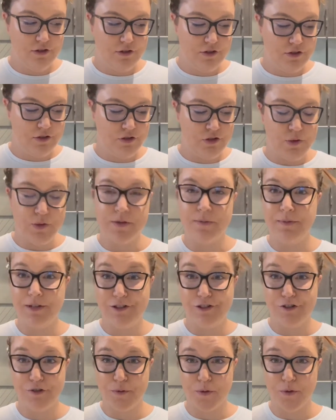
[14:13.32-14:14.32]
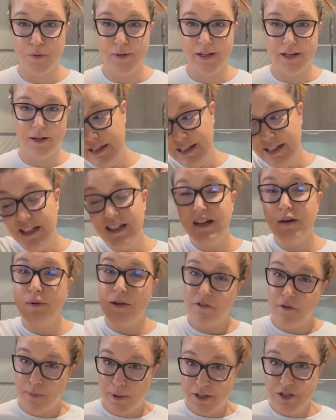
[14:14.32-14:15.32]
do some dishes real quick. We
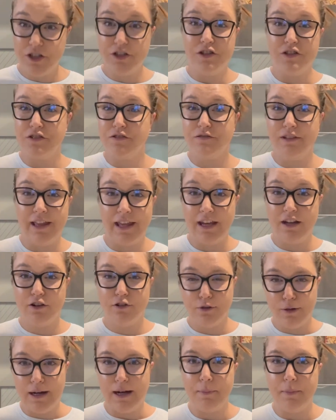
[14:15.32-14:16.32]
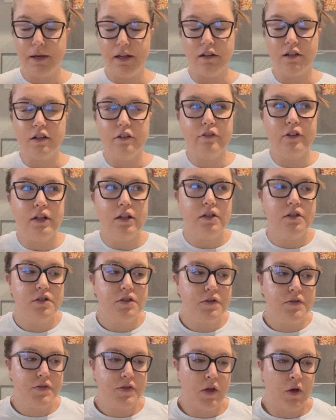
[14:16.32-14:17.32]
have a bunch of just like crap in our fridge,
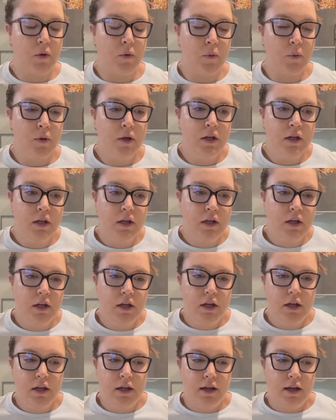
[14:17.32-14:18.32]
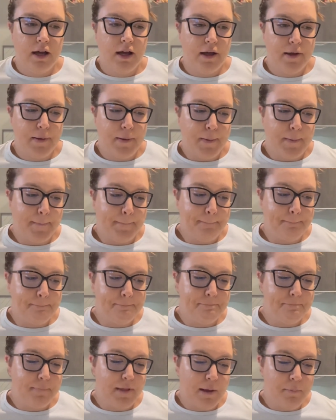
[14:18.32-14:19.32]
so
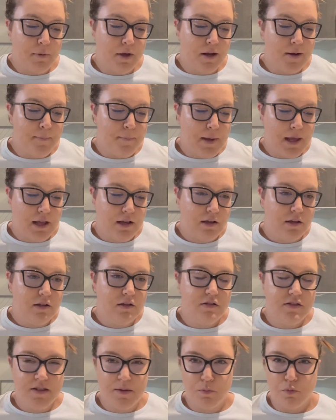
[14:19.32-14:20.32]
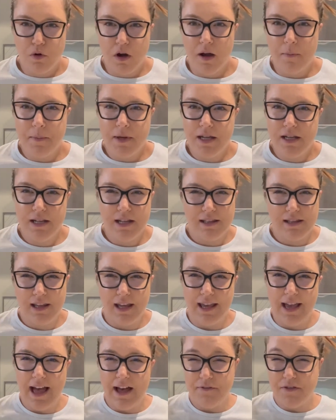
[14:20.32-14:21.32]
I'm gonna make some ramen and
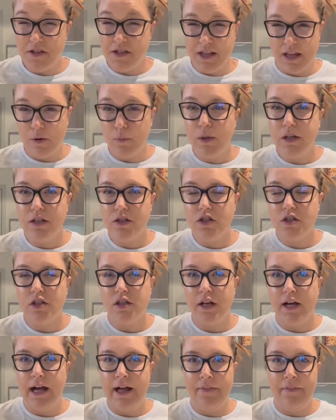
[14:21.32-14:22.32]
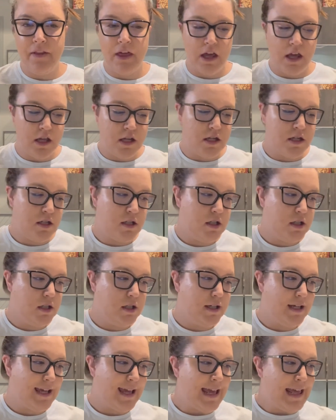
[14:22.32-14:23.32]
like half a sandwich and then
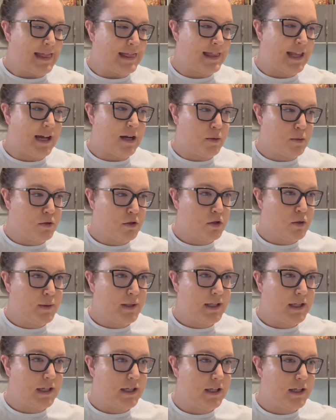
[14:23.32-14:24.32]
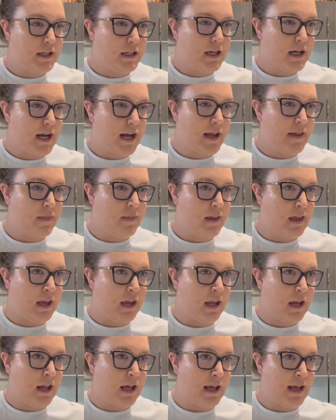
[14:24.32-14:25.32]
eat that real quick. And
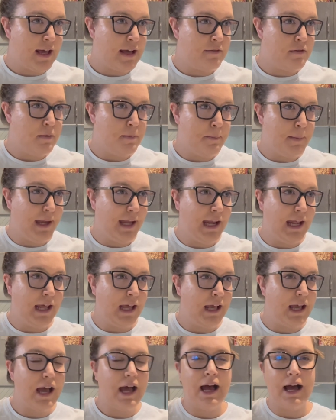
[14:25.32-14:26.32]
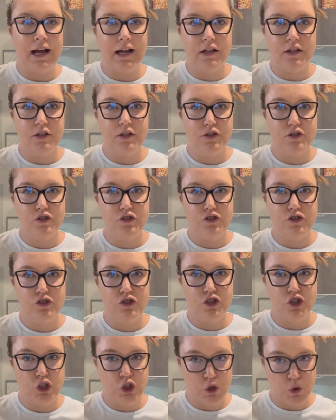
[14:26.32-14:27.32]
then I have a meeting at
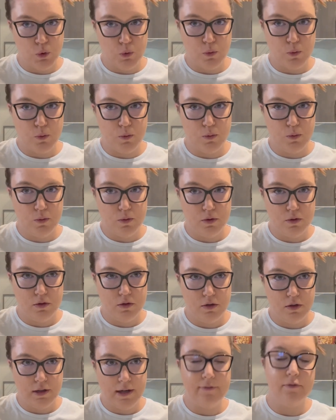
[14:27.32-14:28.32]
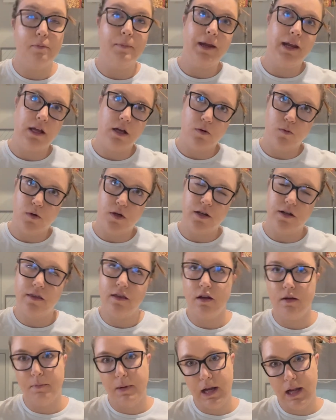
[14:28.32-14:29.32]
2. I have a meeting at 1 and
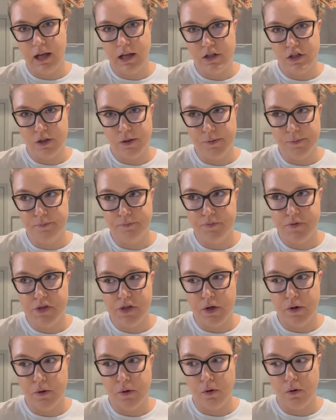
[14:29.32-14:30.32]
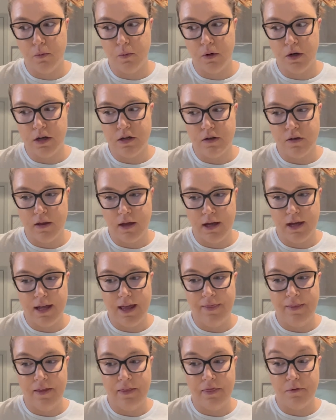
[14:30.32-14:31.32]
then a meeting at 2, so we're gonna do that,
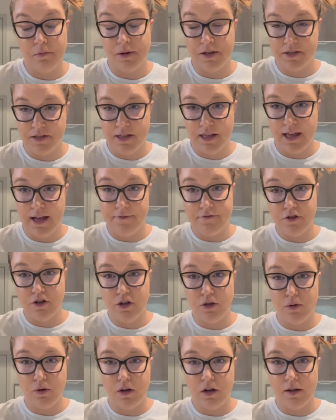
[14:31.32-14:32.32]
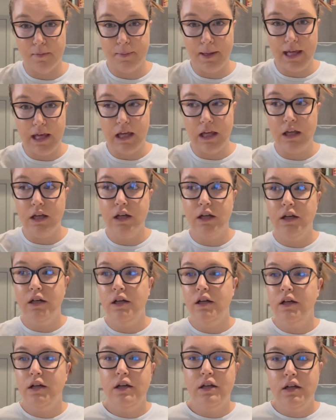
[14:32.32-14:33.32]
and then the rest of the afternoon I'll be
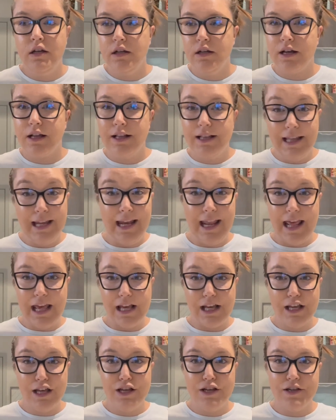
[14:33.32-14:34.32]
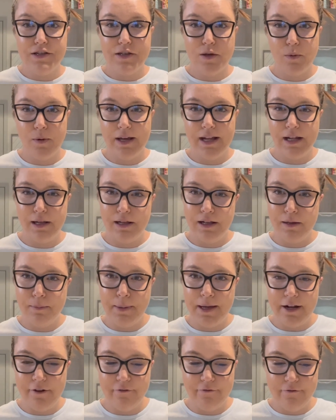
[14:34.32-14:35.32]
cleaning, so we'll get a little
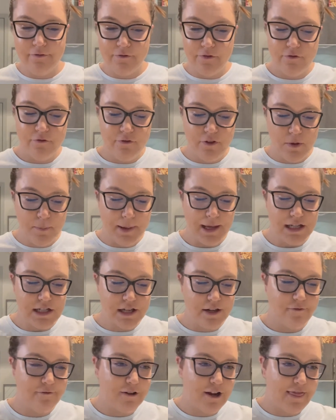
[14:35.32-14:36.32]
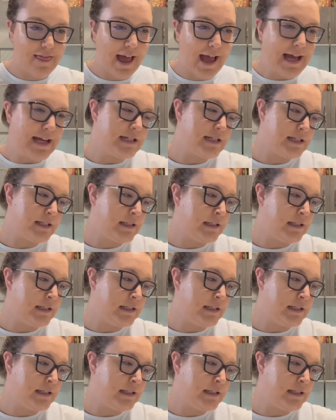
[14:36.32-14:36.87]
bit of filming done for that.